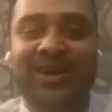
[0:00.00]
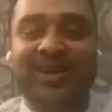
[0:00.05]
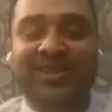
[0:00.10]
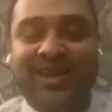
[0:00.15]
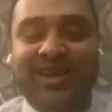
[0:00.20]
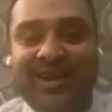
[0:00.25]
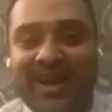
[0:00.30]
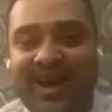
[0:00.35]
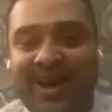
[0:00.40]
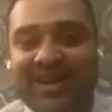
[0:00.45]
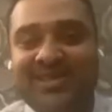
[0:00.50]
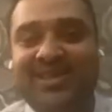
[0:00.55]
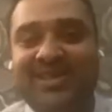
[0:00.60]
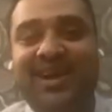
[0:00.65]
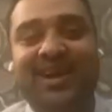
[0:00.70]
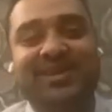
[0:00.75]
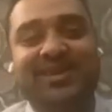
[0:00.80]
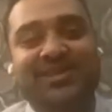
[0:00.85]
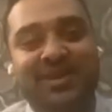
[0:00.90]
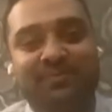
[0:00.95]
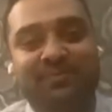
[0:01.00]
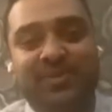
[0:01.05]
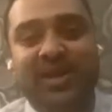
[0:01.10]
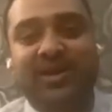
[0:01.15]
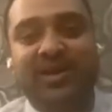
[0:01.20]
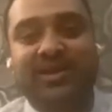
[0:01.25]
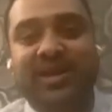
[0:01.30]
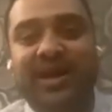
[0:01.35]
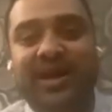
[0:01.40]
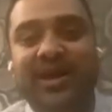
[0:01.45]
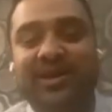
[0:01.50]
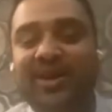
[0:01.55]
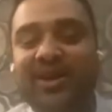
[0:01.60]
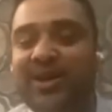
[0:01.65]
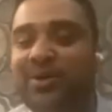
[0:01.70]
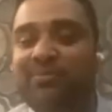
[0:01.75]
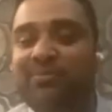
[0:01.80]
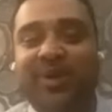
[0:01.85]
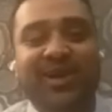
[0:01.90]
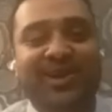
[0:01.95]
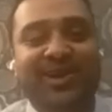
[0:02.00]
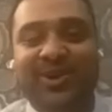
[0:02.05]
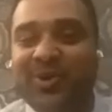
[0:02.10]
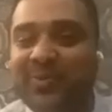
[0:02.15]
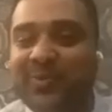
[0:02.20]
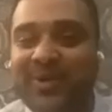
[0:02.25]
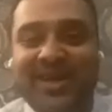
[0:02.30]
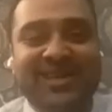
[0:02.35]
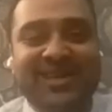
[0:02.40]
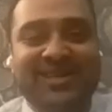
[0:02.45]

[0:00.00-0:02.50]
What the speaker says: The NASA accepted that, but nobody